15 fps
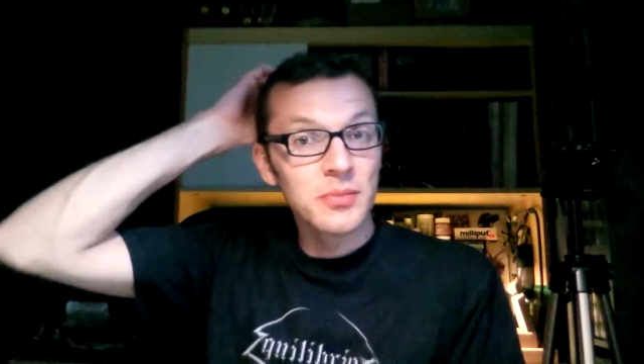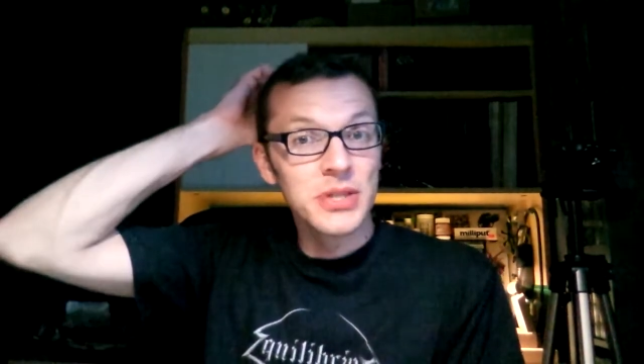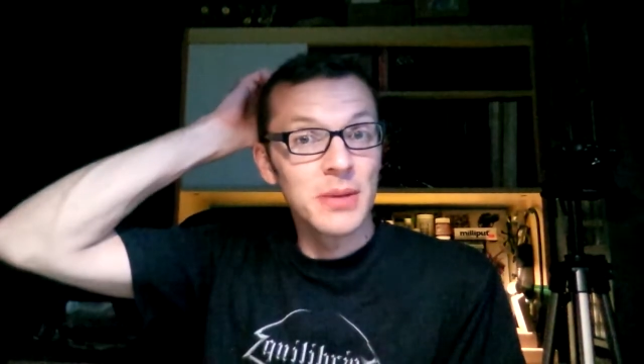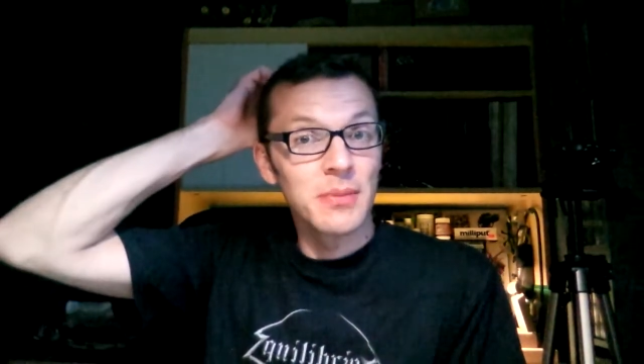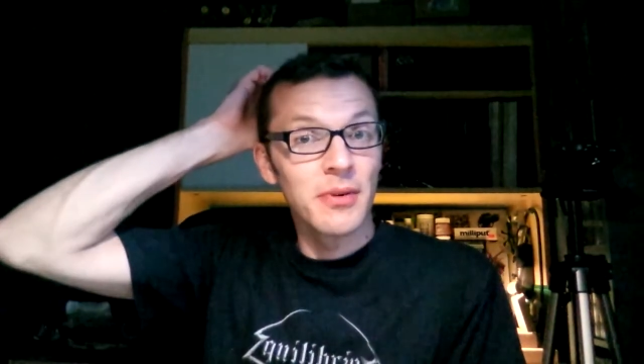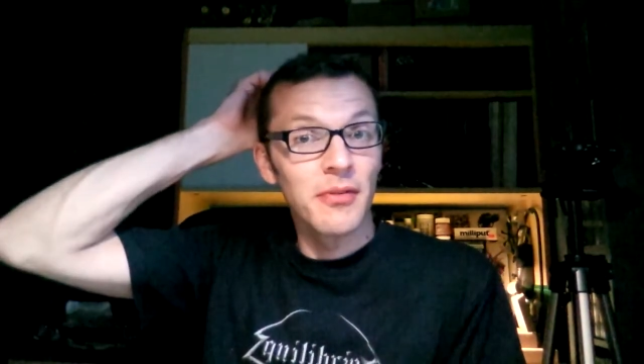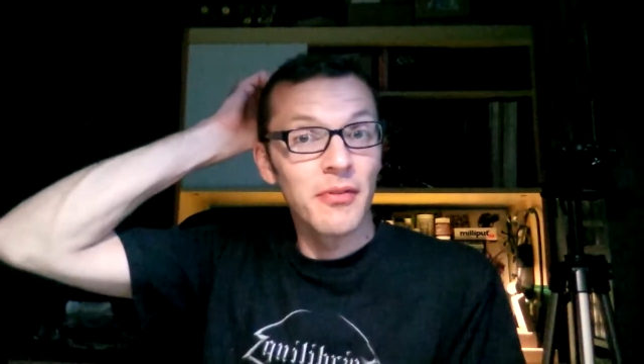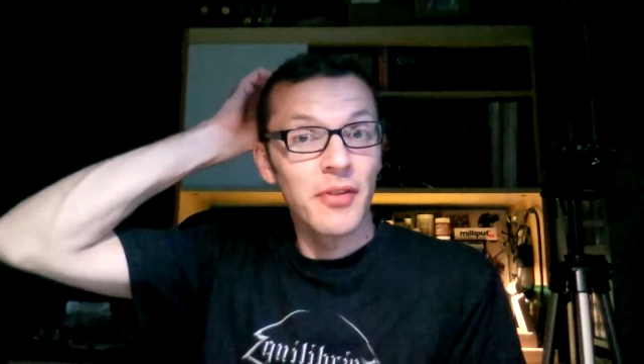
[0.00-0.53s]

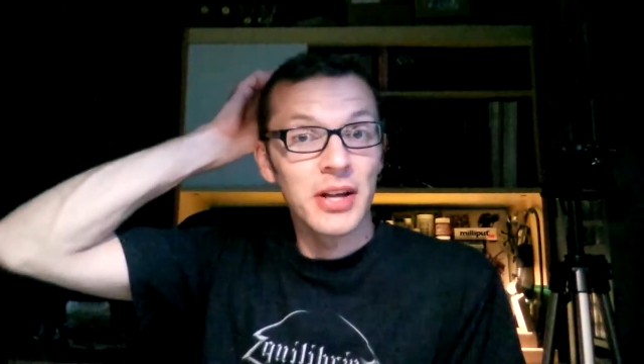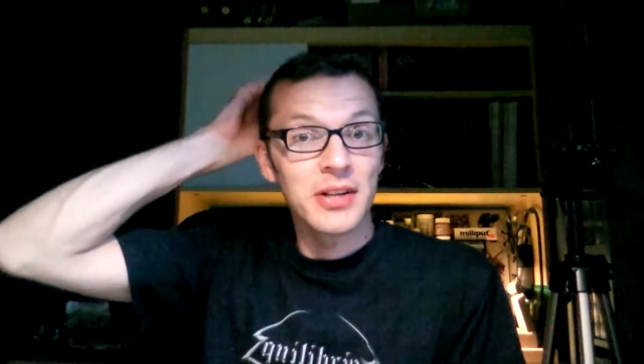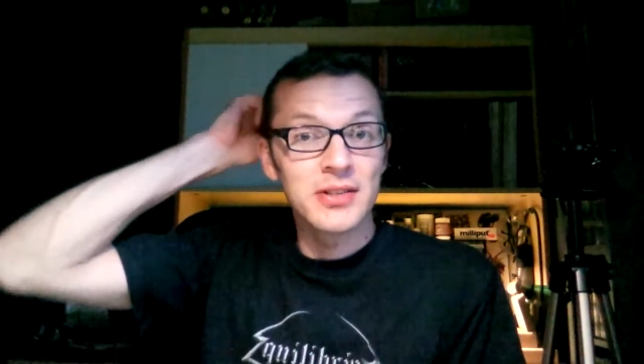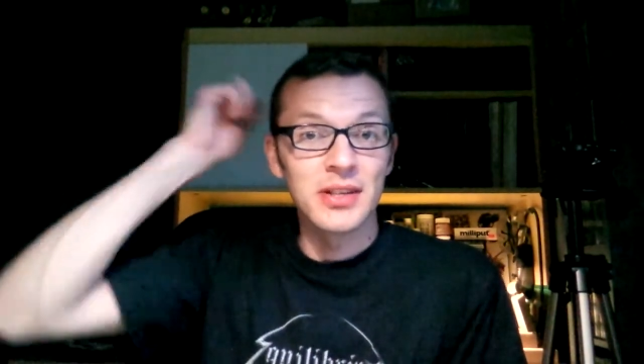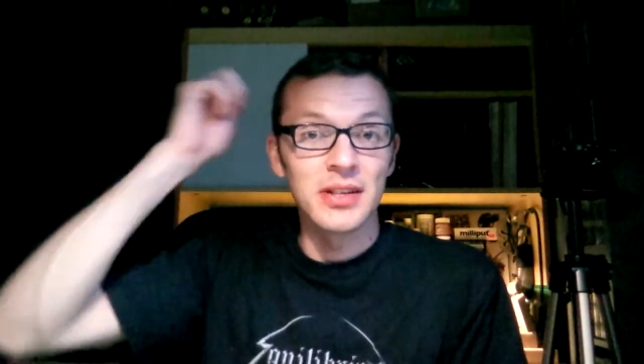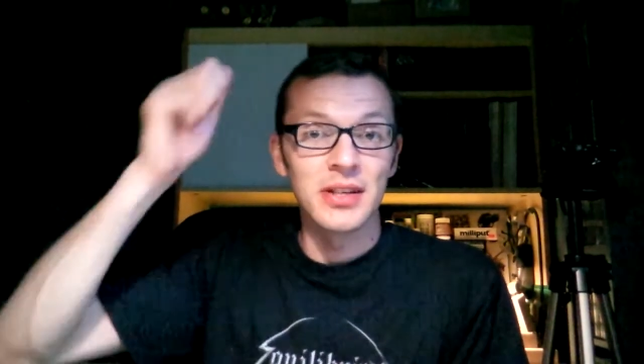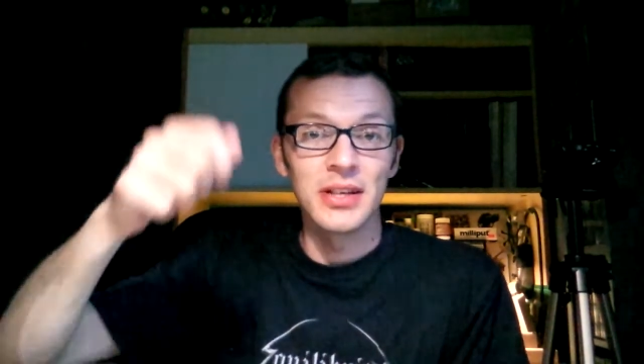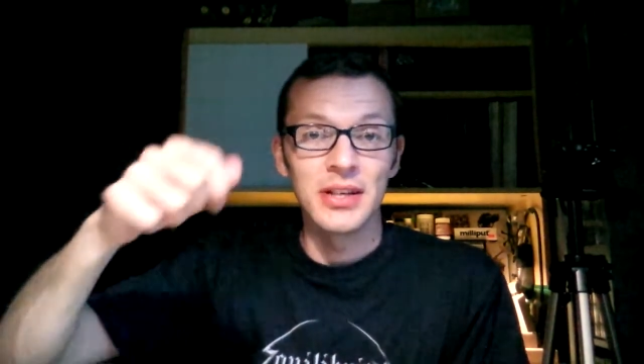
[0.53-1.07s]
gem
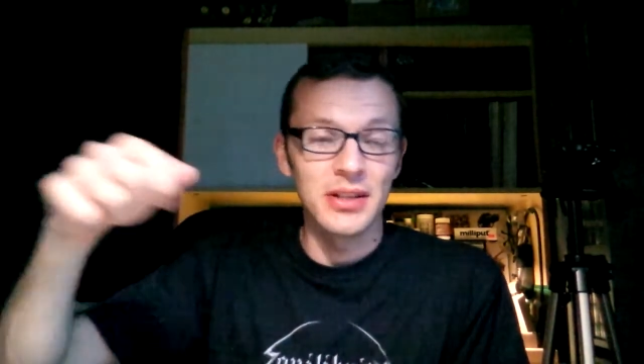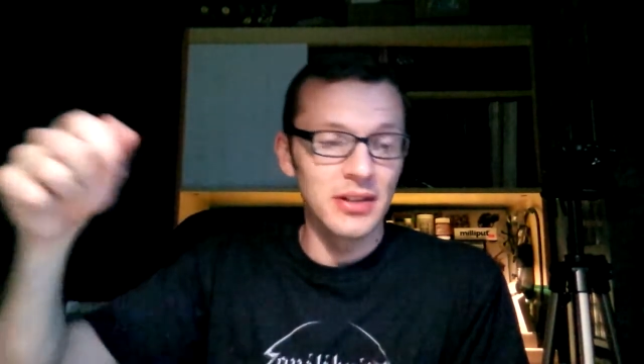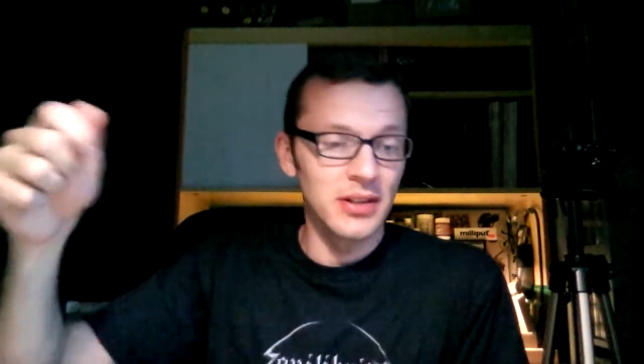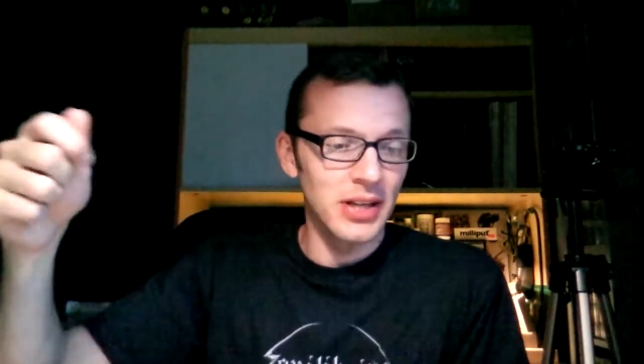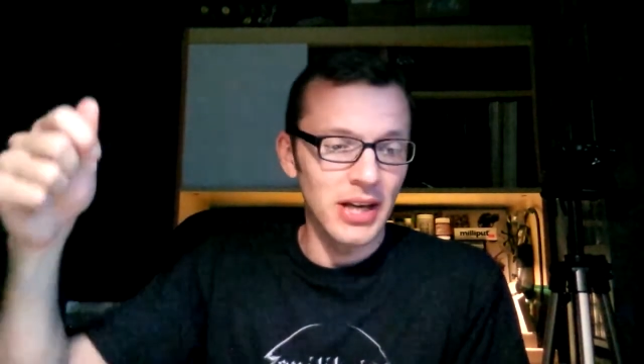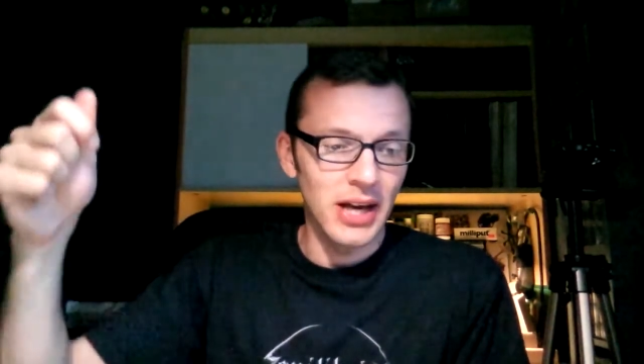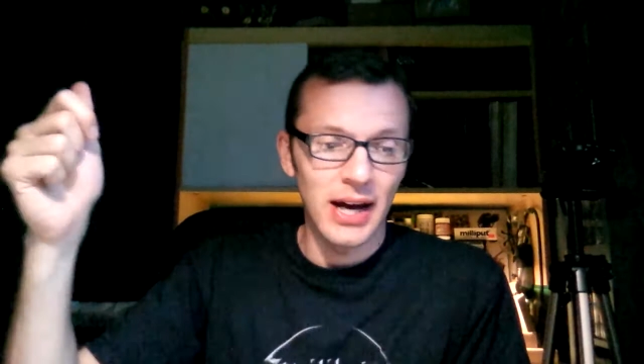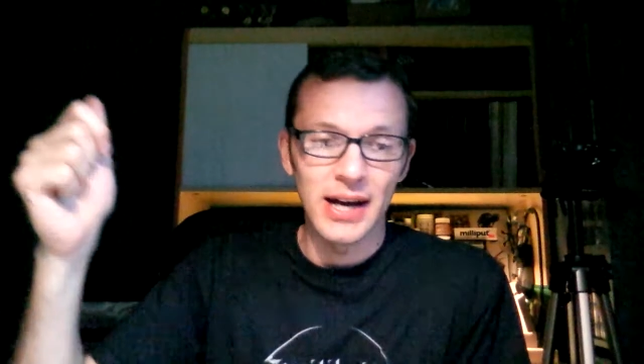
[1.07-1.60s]
effects in
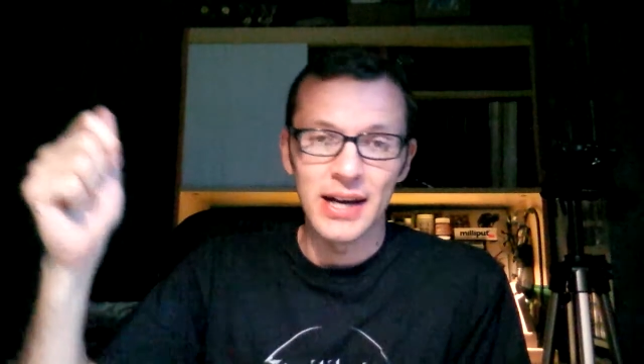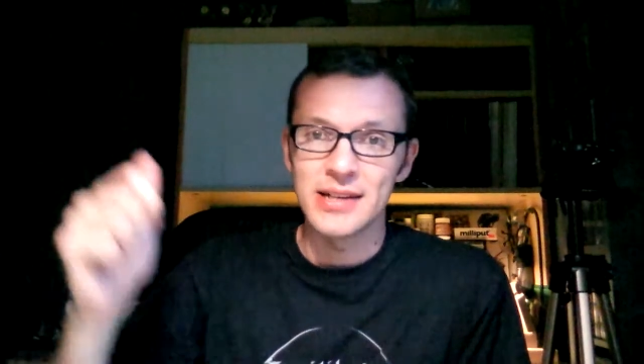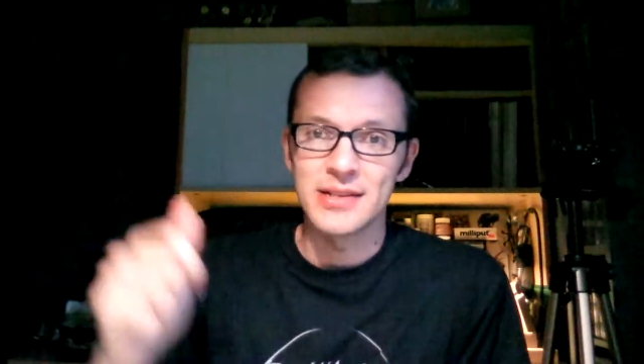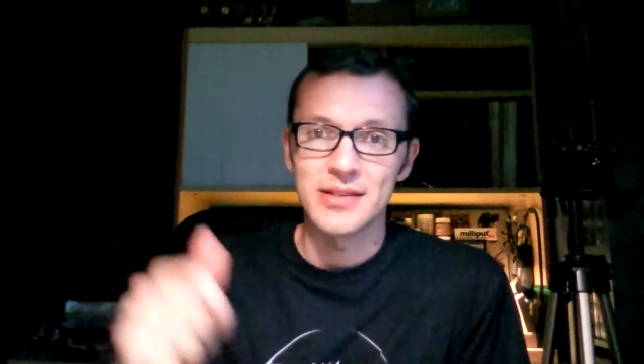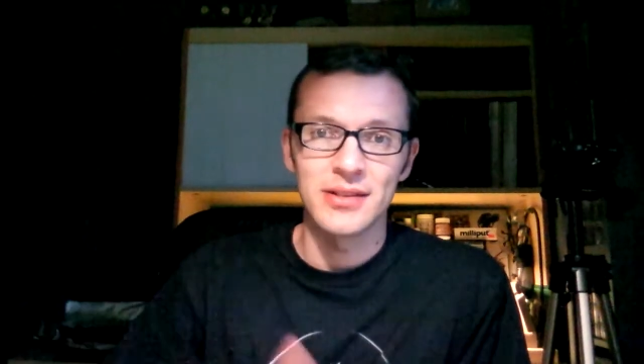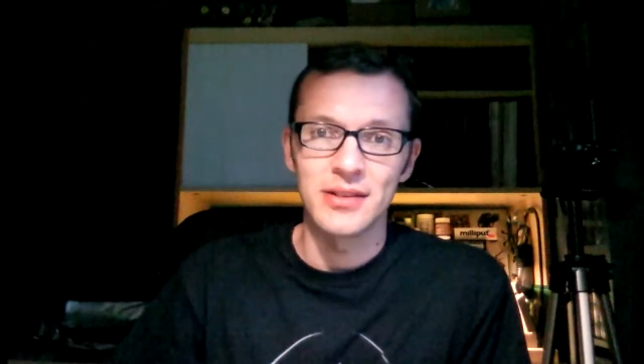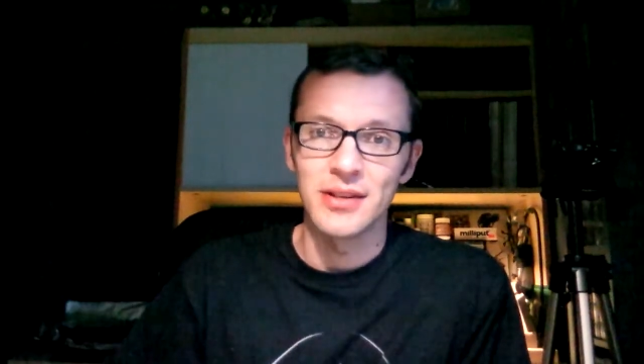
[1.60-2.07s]
the eyes.